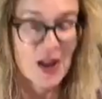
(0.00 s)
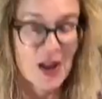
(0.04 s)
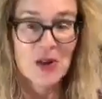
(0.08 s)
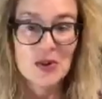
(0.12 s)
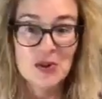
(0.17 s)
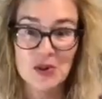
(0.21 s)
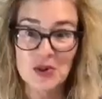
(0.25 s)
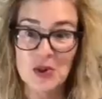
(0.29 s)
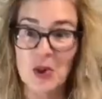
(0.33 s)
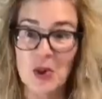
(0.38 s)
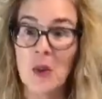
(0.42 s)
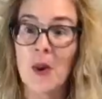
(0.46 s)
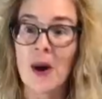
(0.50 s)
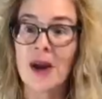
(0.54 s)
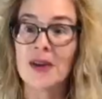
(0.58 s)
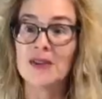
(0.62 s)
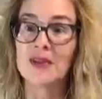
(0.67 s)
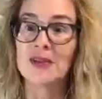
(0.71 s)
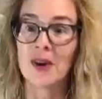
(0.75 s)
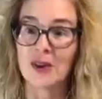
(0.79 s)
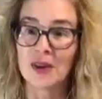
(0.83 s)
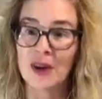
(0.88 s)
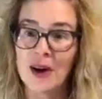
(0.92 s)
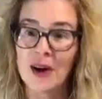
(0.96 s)
So I
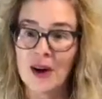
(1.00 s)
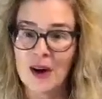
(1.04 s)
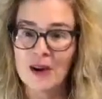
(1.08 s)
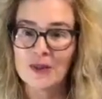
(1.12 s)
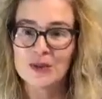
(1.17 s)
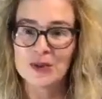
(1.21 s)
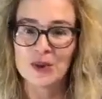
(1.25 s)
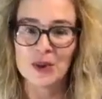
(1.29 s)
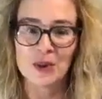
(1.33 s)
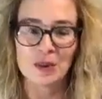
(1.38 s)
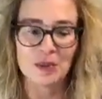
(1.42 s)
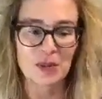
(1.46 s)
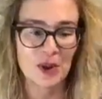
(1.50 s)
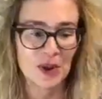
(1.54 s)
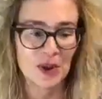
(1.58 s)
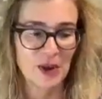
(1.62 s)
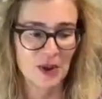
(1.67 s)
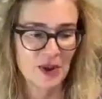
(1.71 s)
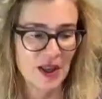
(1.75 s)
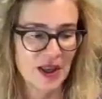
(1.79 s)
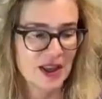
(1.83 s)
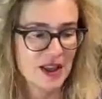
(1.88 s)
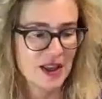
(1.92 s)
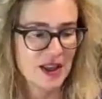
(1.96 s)
felt
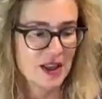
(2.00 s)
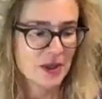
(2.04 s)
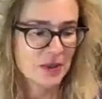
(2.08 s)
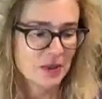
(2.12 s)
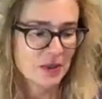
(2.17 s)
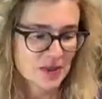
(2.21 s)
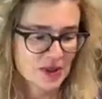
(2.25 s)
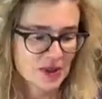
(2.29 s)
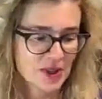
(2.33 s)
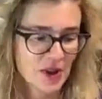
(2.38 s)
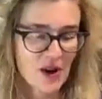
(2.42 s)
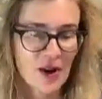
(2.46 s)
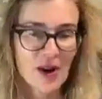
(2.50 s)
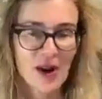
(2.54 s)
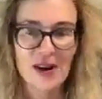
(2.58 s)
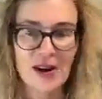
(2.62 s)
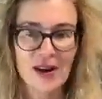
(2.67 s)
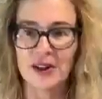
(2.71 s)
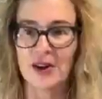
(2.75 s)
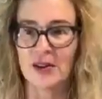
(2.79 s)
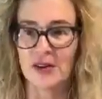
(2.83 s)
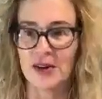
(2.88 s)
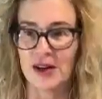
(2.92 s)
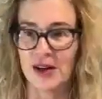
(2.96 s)
comfortable. It was
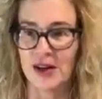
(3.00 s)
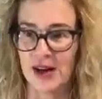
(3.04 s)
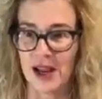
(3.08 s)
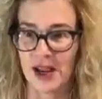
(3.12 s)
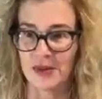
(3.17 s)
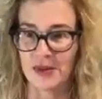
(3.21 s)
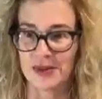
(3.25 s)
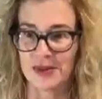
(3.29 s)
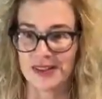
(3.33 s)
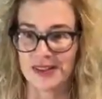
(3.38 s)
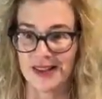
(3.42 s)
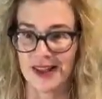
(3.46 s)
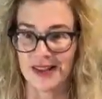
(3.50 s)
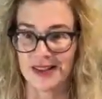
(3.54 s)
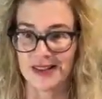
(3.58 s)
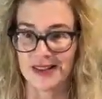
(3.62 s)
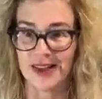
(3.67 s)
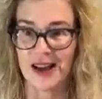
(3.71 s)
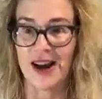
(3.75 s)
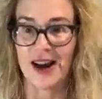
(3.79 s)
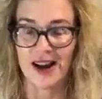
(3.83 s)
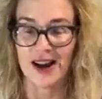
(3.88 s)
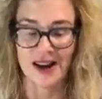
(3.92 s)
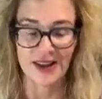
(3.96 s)
audio and I was
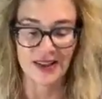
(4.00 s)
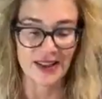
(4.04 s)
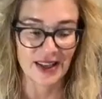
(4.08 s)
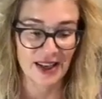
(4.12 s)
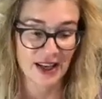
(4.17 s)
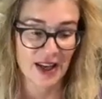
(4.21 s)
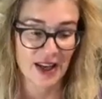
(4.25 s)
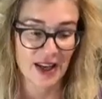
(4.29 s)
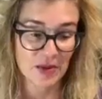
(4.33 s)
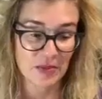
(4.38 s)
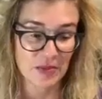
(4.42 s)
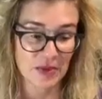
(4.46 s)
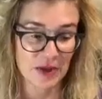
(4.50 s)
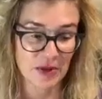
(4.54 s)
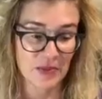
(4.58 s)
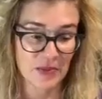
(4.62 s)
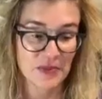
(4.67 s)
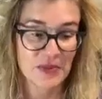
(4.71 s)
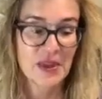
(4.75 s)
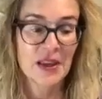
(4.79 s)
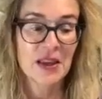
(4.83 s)
not on camera.